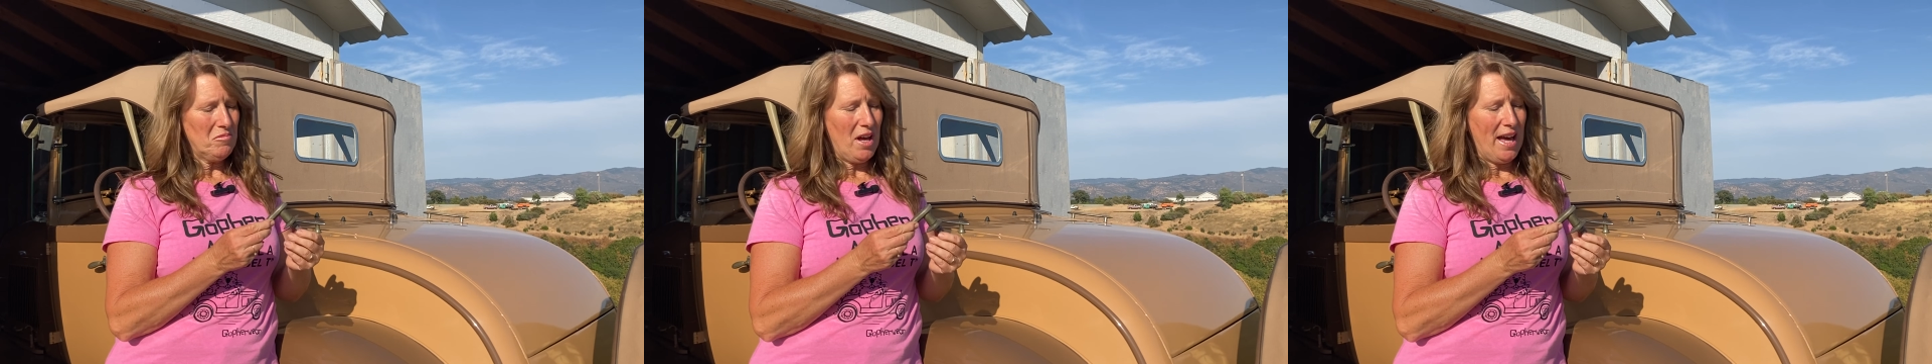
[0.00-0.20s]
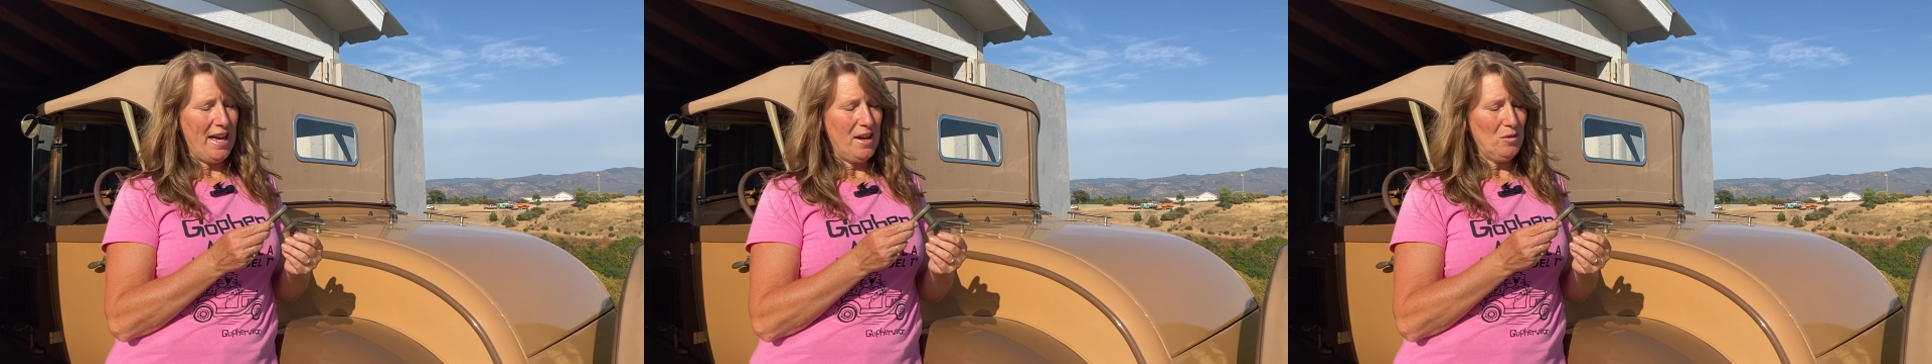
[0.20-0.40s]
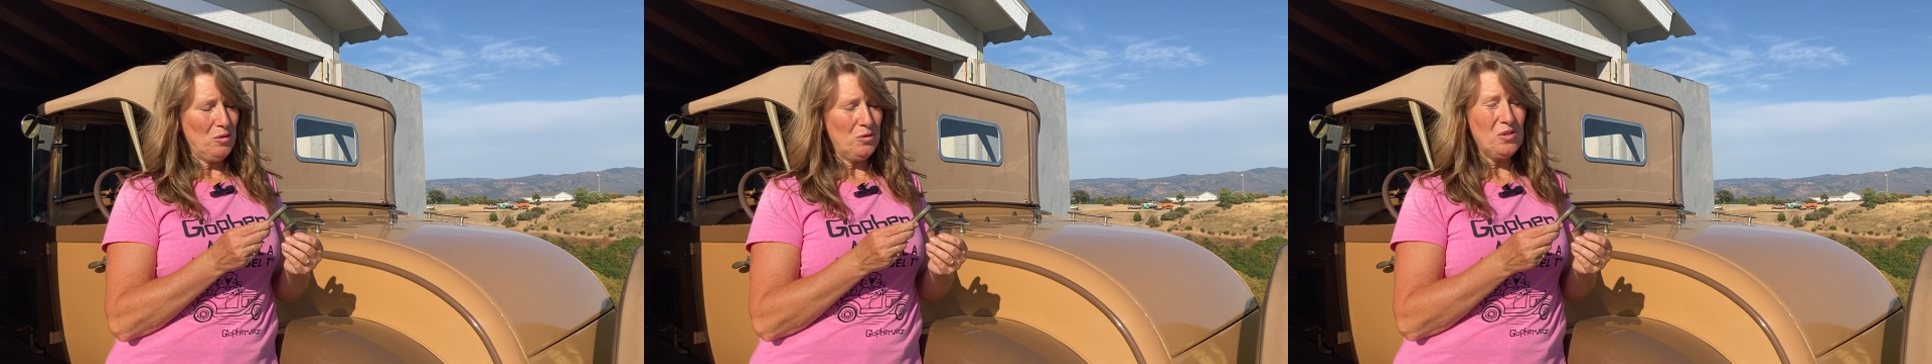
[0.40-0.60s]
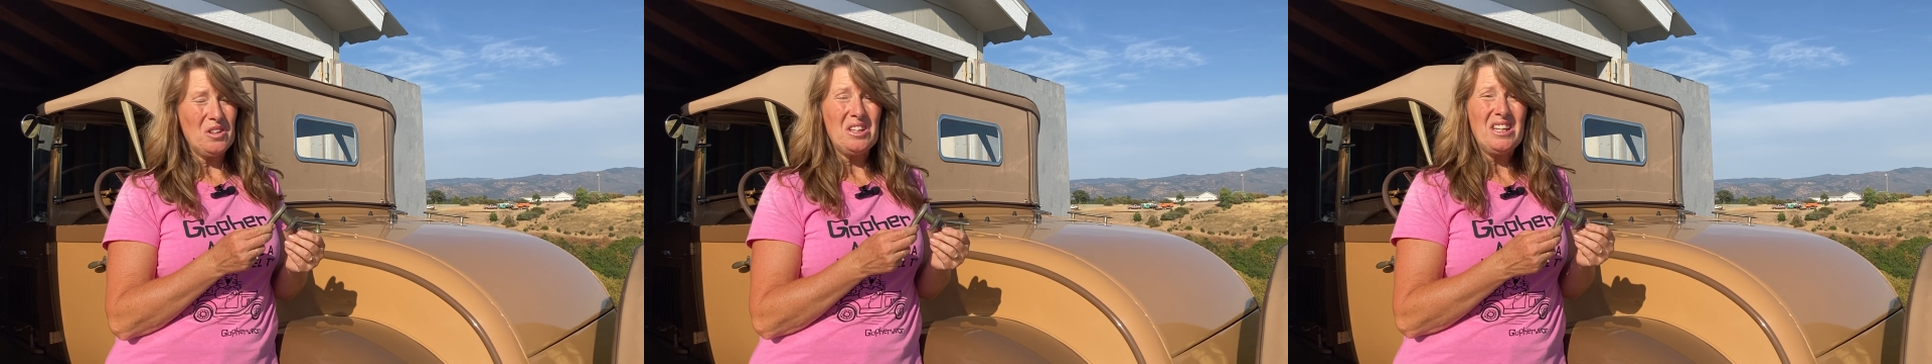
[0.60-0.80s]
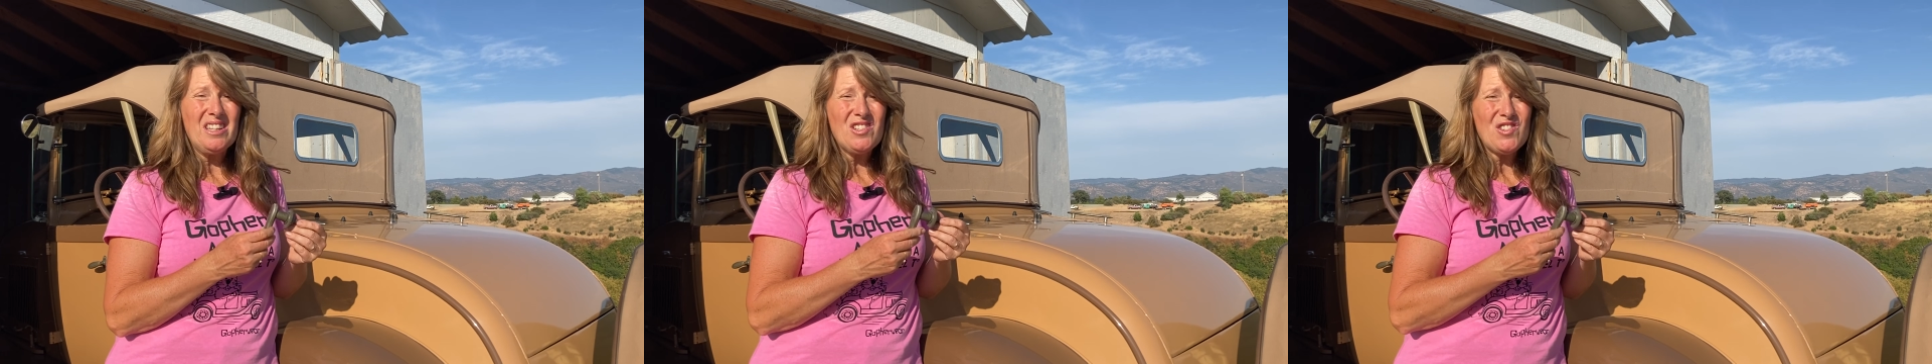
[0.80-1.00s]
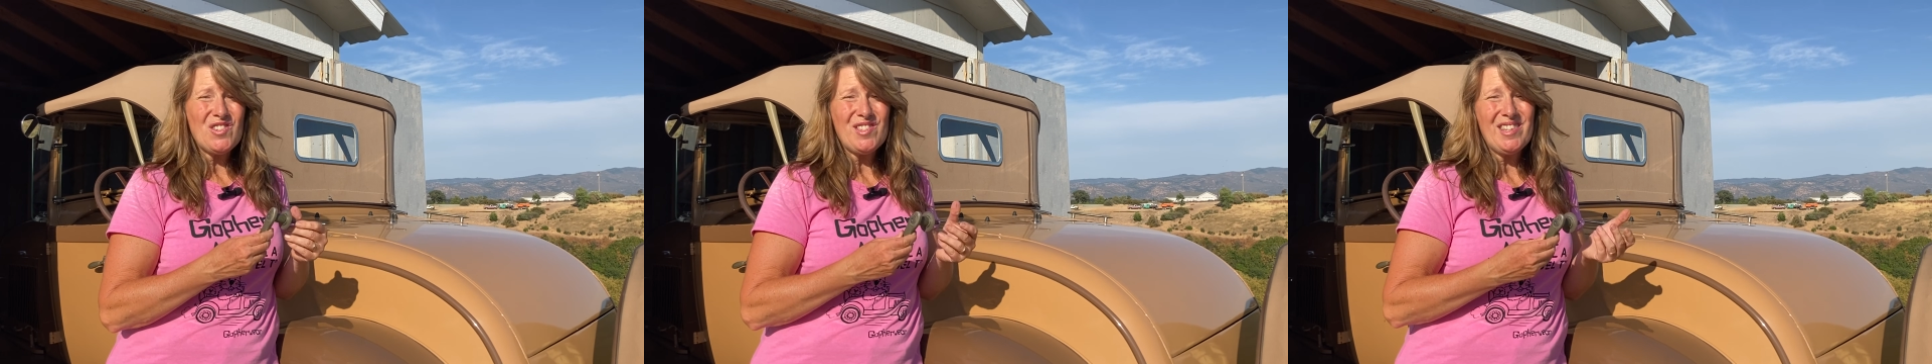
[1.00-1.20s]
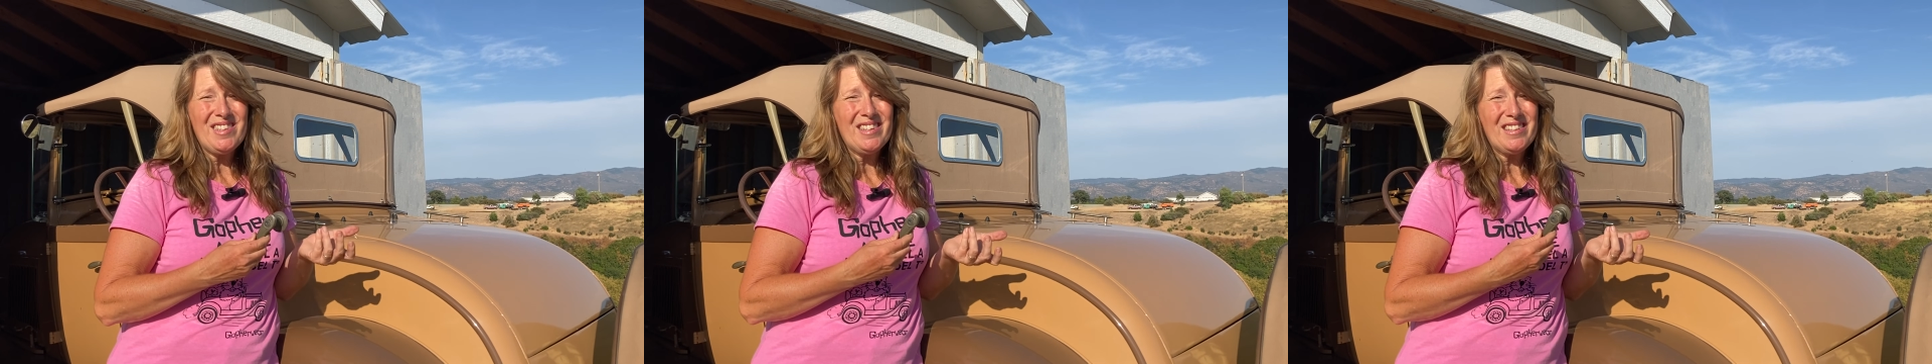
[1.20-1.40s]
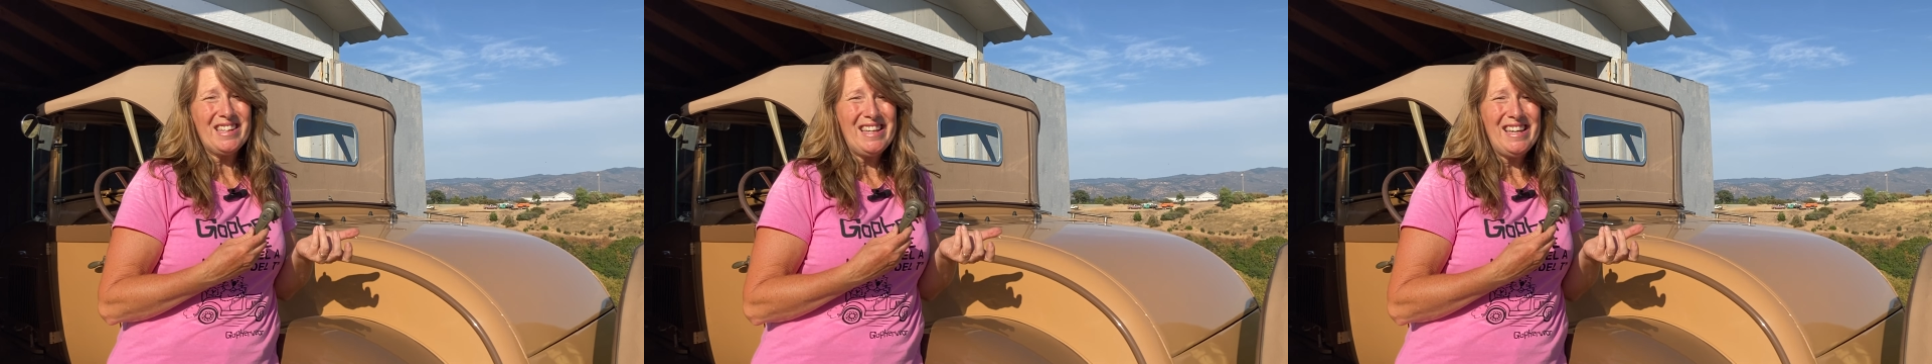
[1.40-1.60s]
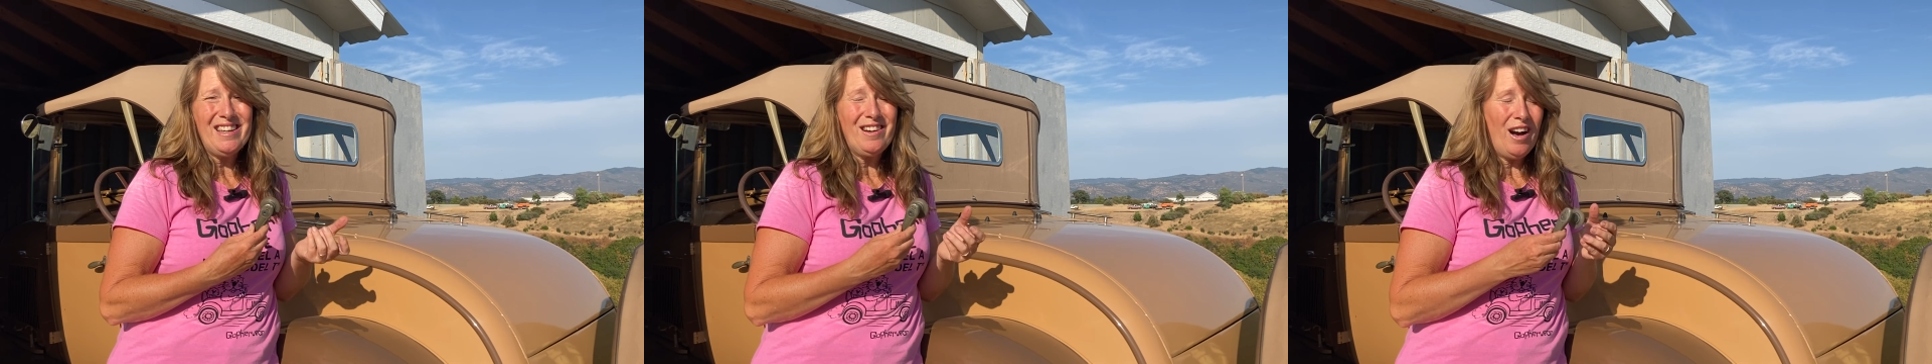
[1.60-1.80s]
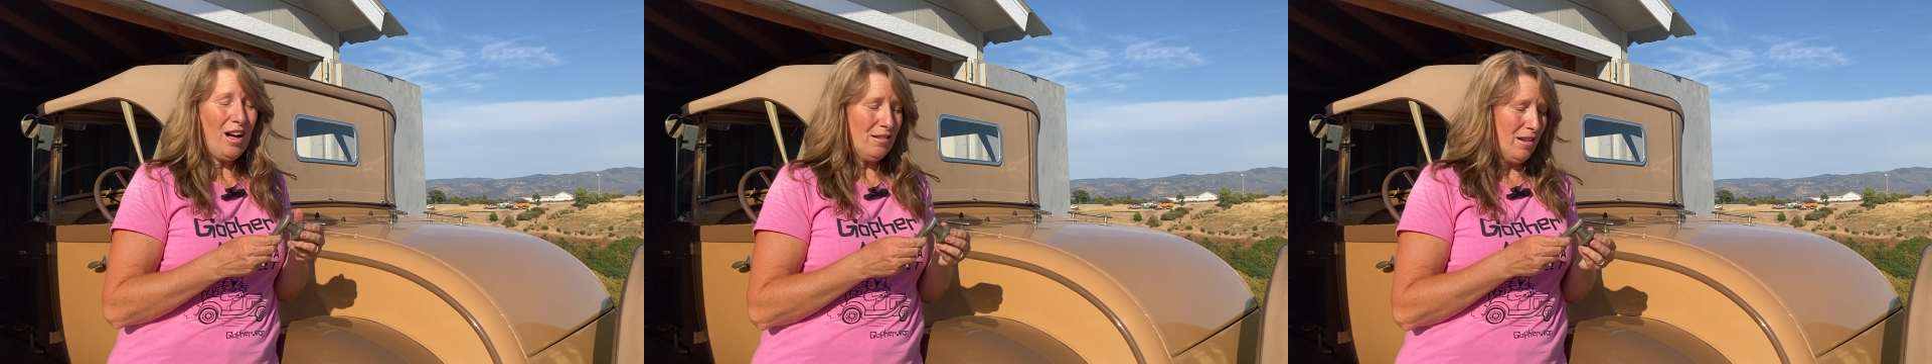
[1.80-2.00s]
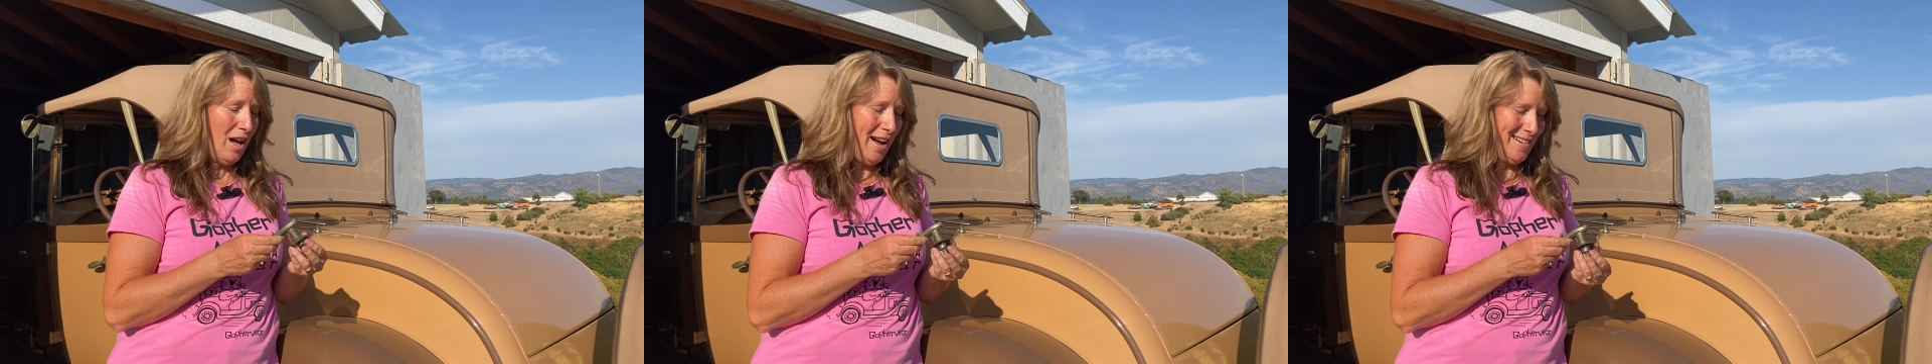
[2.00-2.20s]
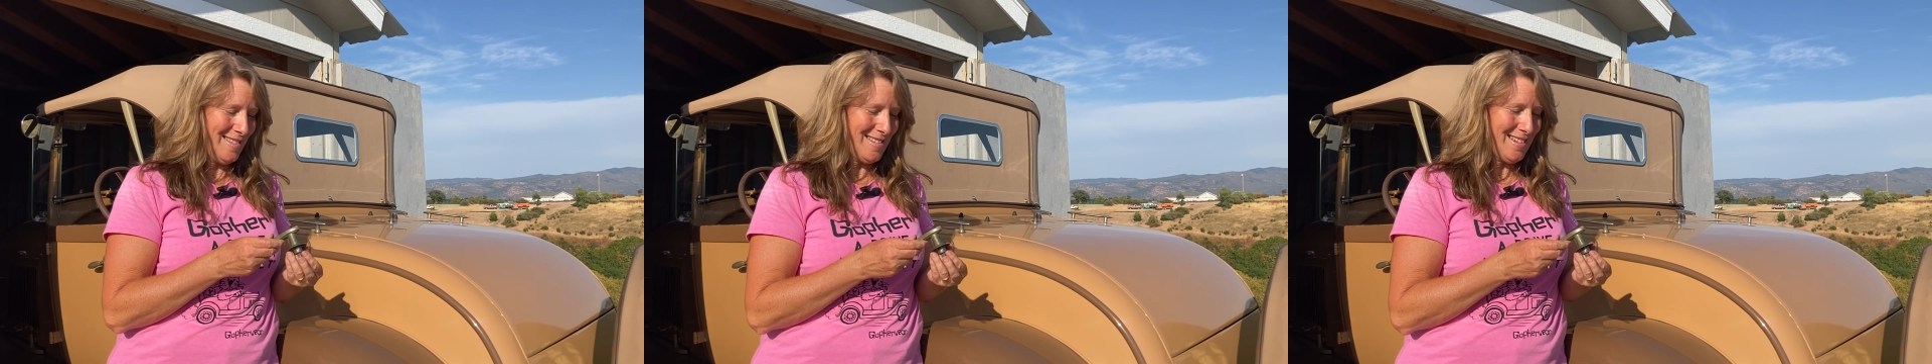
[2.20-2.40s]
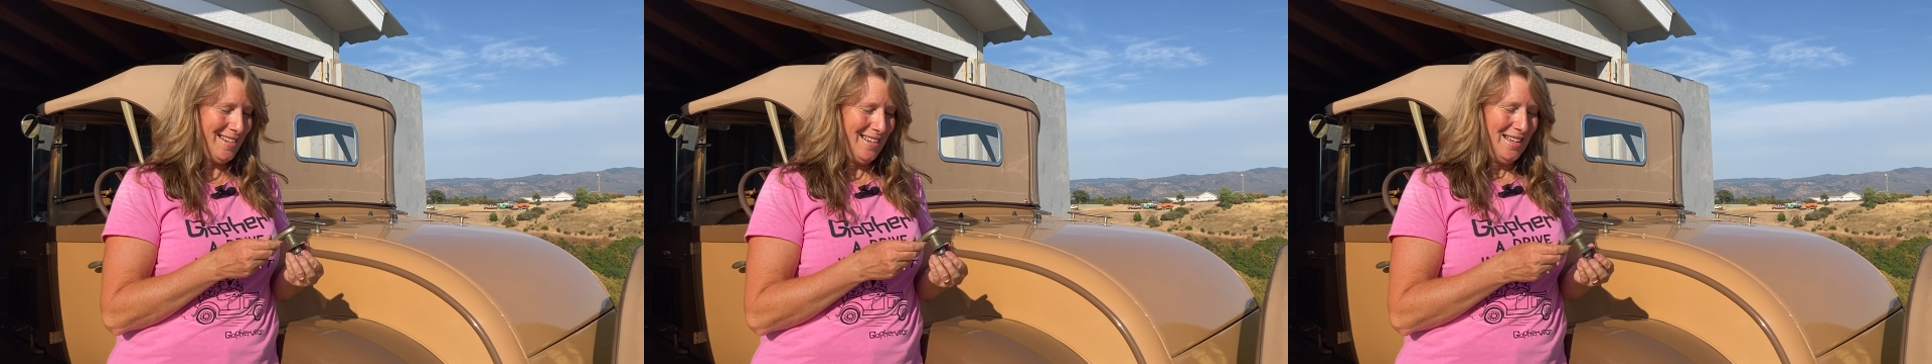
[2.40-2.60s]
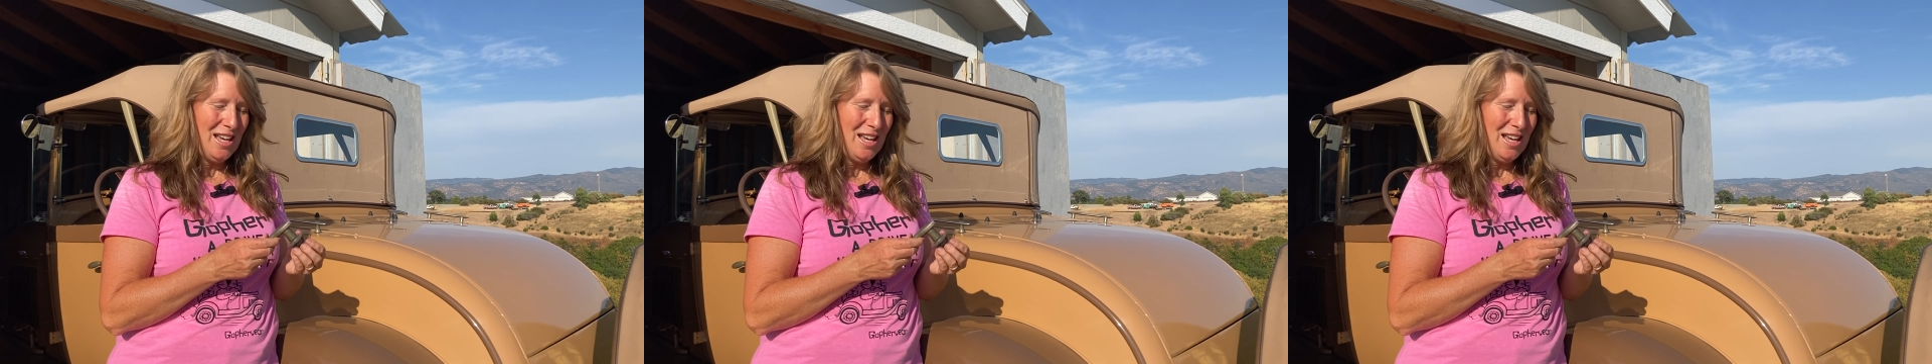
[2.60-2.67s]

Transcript: I have a feeling it's just that the key got lost.